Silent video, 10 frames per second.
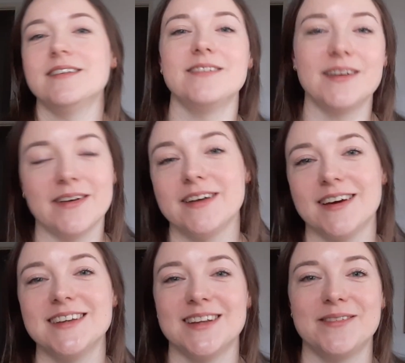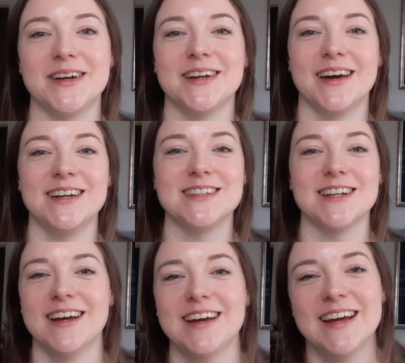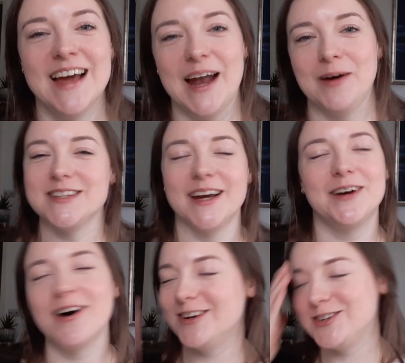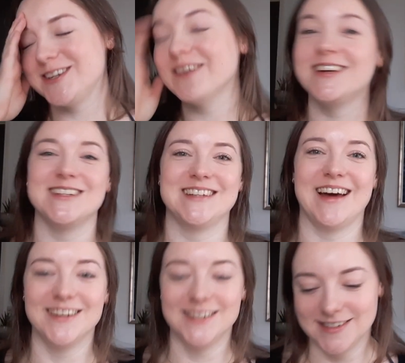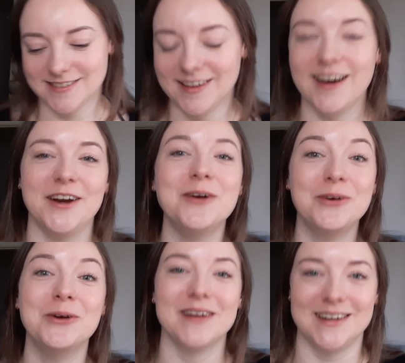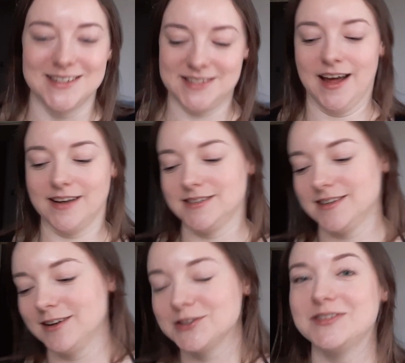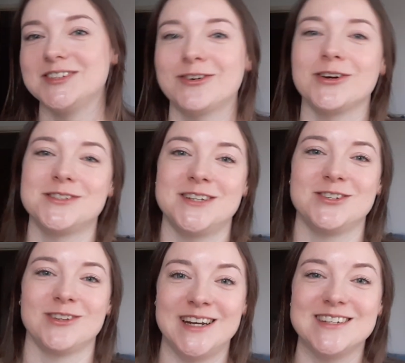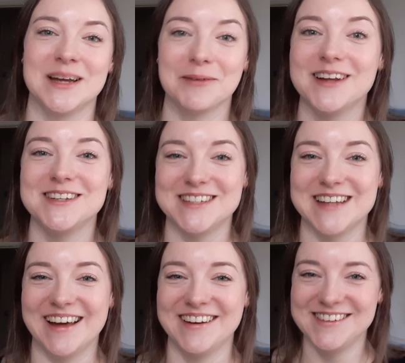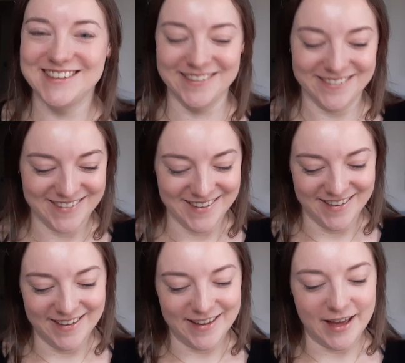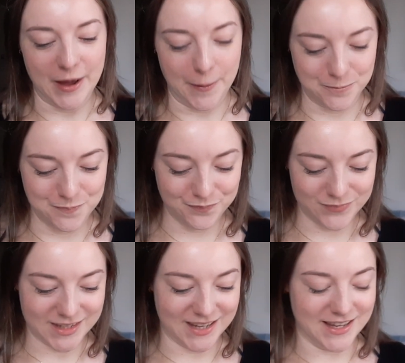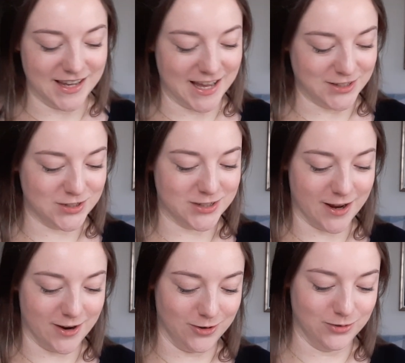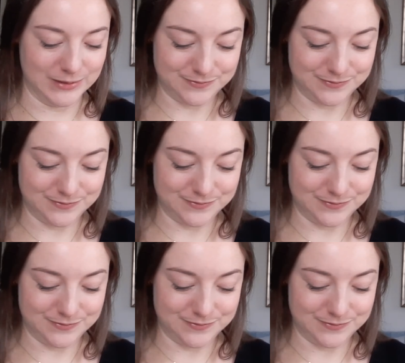they're very nice, they're very nice. And I was like, oh, you just don't understand. I know who will understand. Lots of cross stitches on the internet will understand. And so